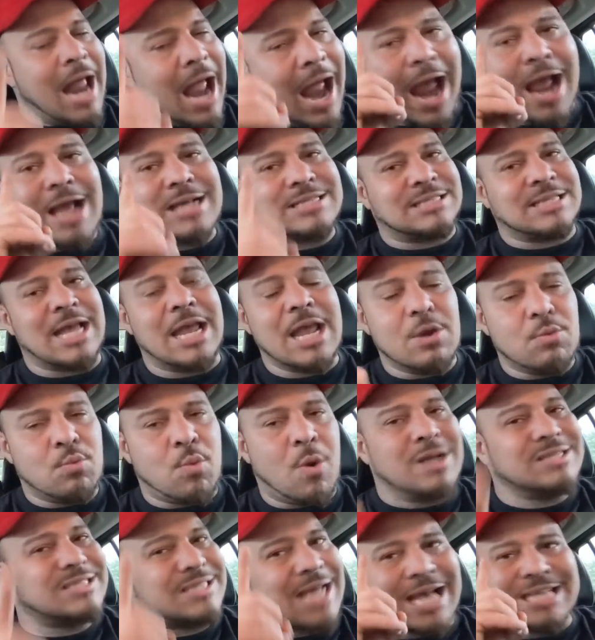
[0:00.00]
I, I say it
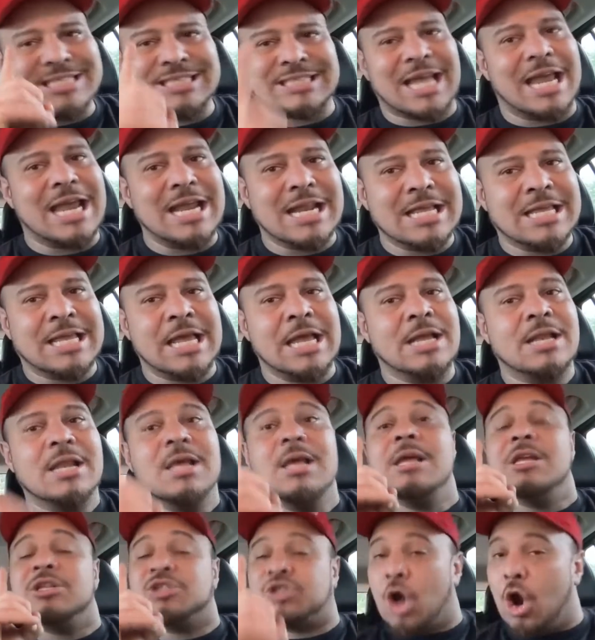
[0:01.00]
once, I say it again.
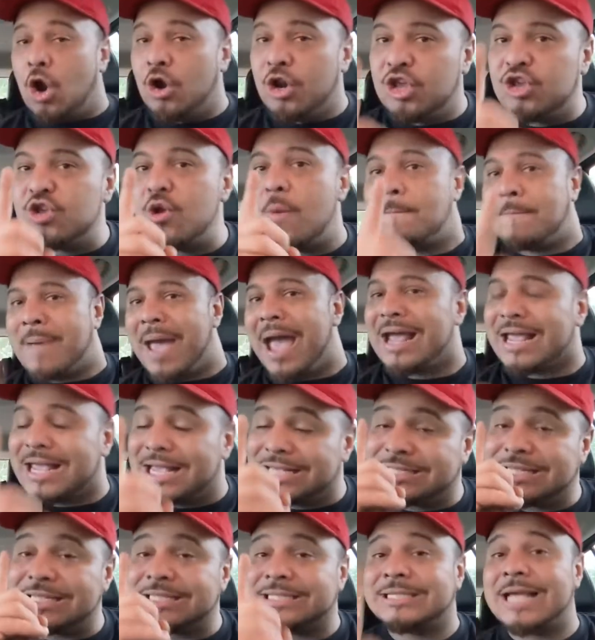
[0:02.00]
Turning your
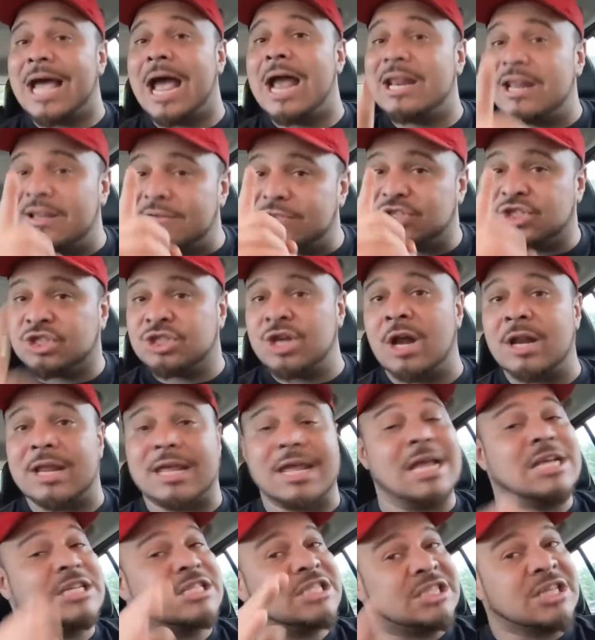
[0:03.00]
back is a sign of
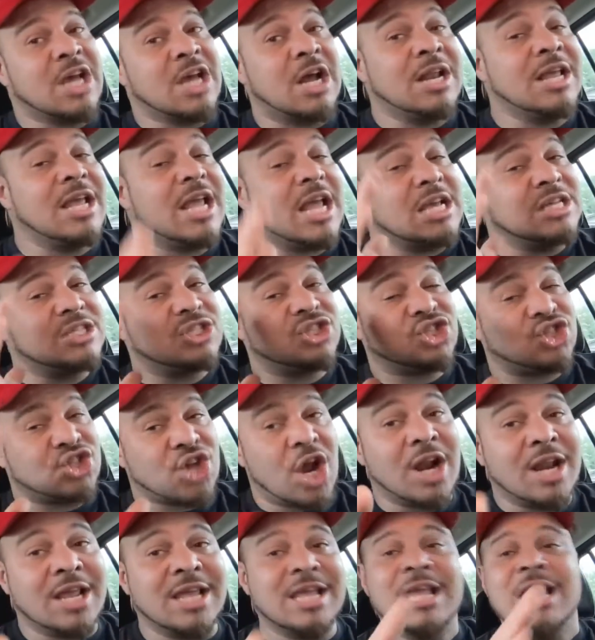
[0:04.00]
shunning. And shunning is
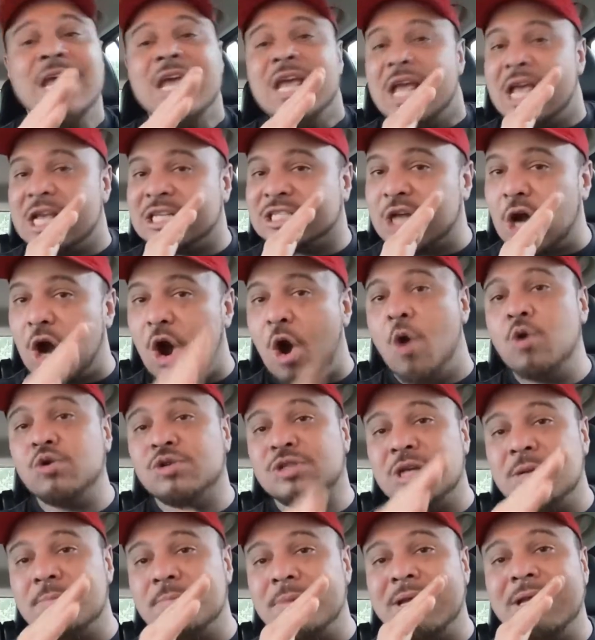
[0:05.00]
shunning is the
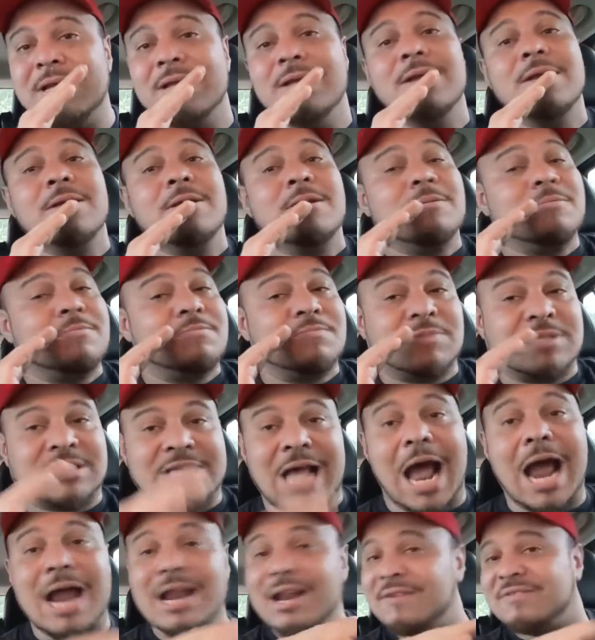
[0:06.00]
ultimate
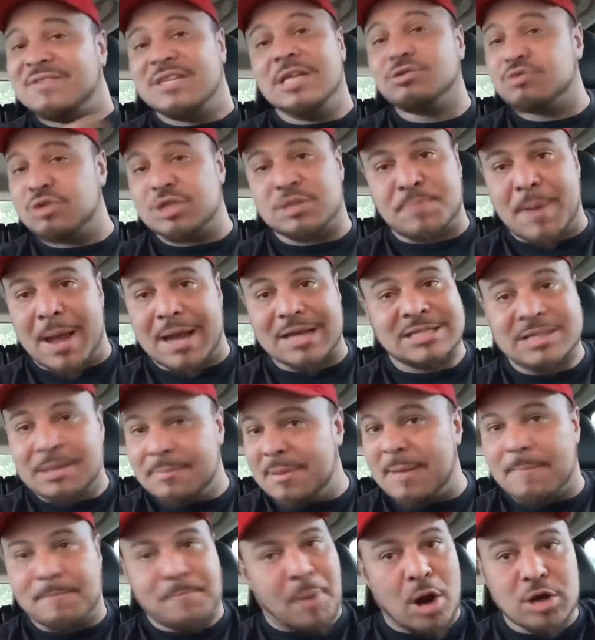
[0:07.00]
sign of disrespect to
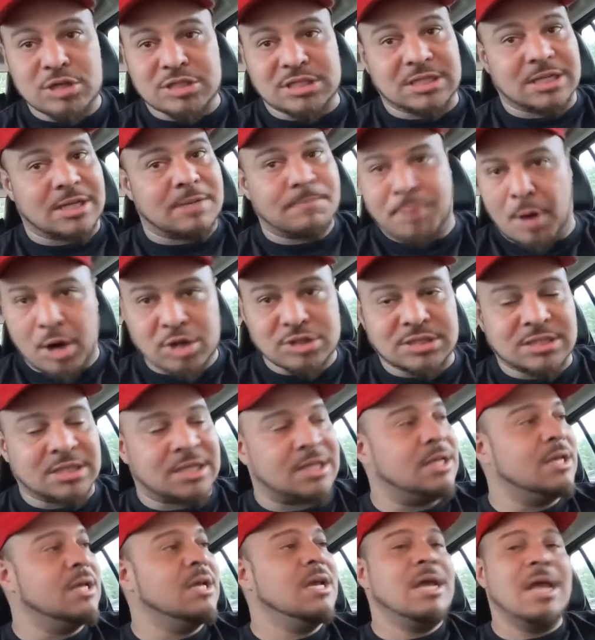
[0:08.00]
me personally,
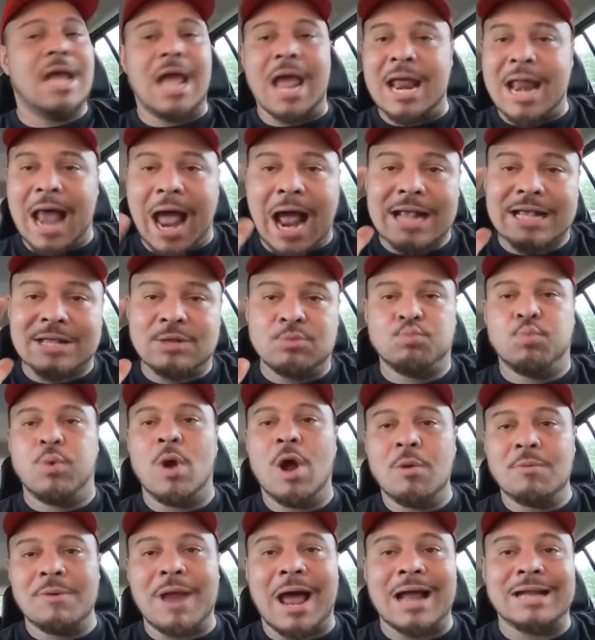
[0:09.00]
personally. And I
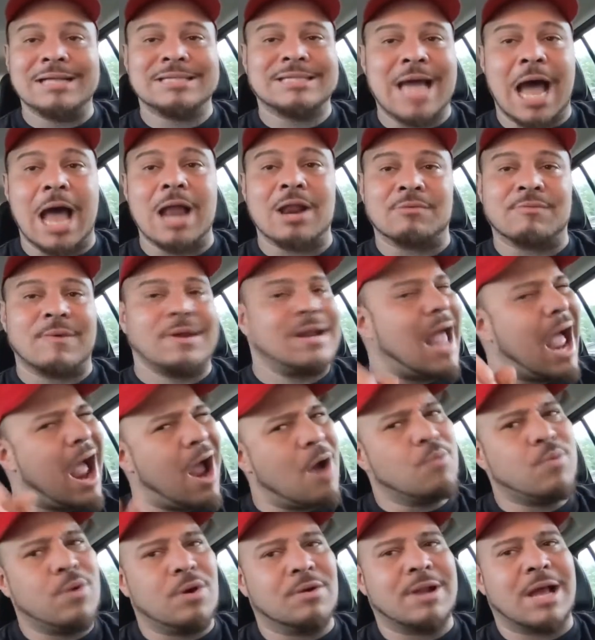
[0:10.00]
will not tolerate it.
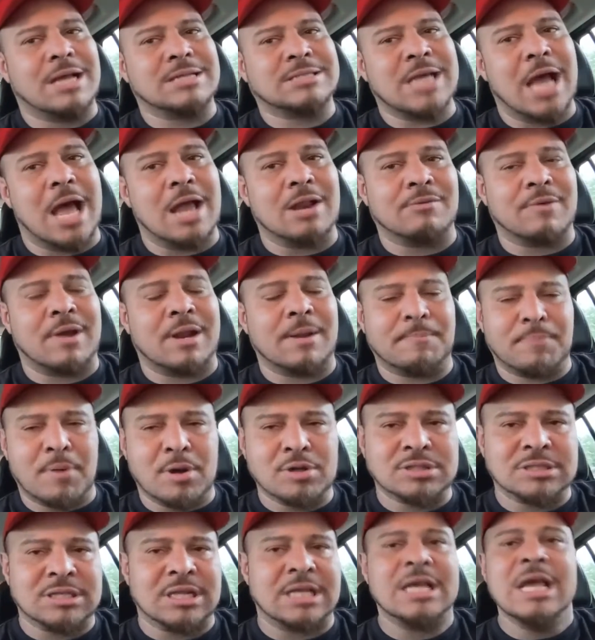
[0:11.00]
I will not tolerate it
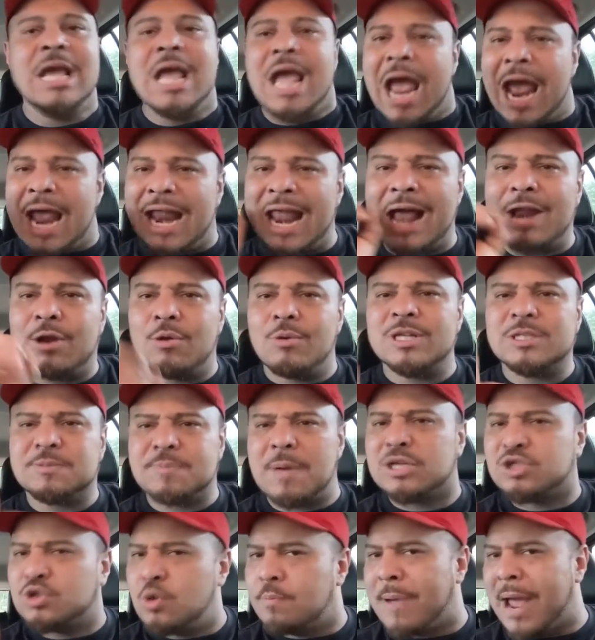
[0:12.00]
personally. And I don't
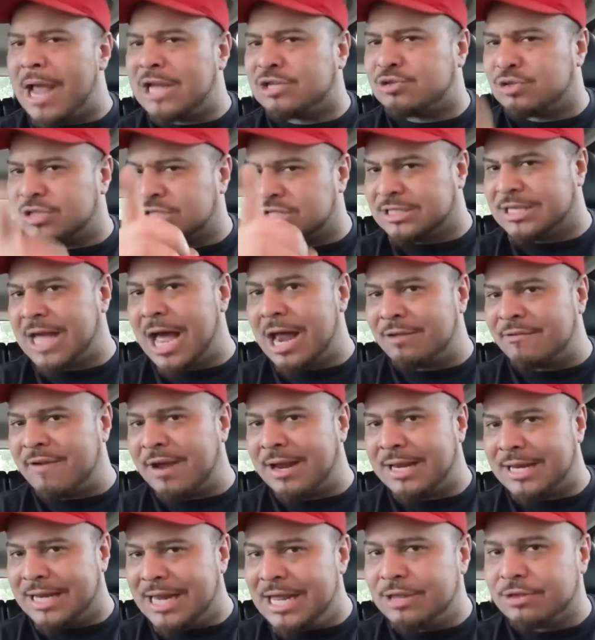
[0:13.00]
expect you Patriots to
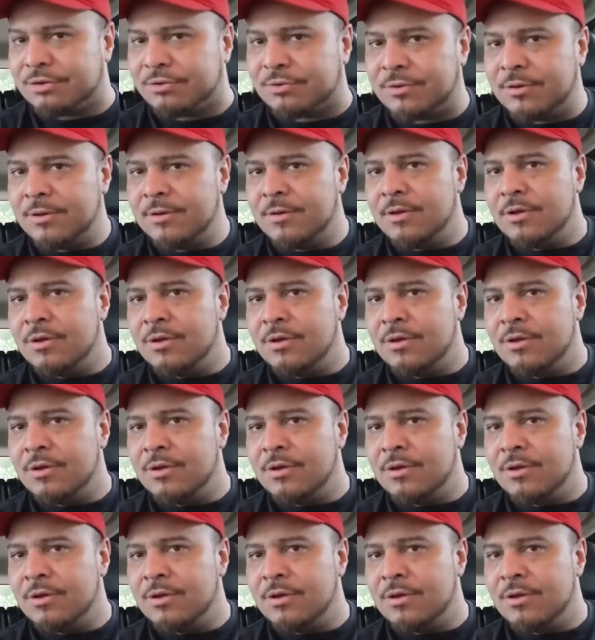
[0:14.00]
tolerate it either.